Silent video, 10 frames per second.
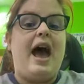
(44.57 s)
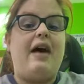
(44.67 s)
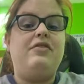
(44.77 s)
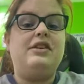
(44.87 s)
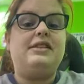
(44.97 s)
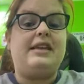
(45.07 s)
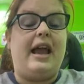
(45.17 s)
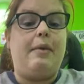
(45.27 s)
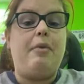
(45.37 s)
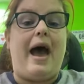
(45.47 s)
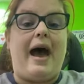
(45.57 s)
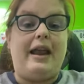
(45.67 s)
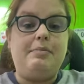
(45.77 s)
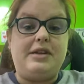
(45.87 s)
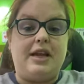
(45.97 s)
have the same
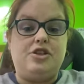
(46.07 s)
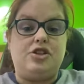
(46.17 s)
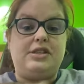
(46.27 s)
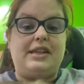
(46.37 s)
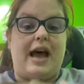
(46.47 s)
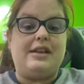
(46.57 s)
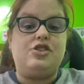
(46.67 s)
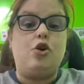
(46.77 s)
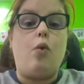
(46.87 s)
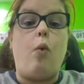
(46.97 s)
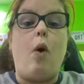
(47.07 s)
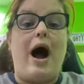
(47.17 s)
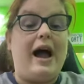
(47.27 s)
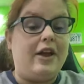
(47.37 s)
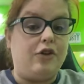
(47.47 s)
adaptations as the
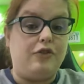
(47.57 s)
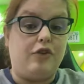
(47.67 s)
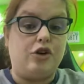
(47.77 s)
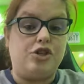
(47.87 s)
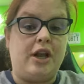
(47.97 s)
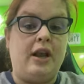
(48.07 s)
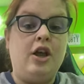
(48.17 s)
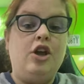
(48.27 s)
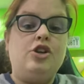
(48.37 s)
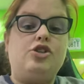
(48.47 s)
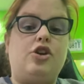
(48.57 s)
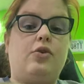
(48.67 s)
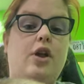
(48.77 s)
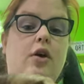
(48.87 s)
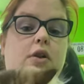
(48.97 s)
wild version.
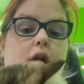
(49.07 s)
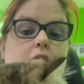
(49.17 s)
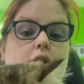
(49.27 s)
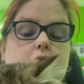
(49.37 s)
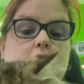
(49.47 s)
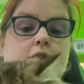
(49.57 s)
So Yoda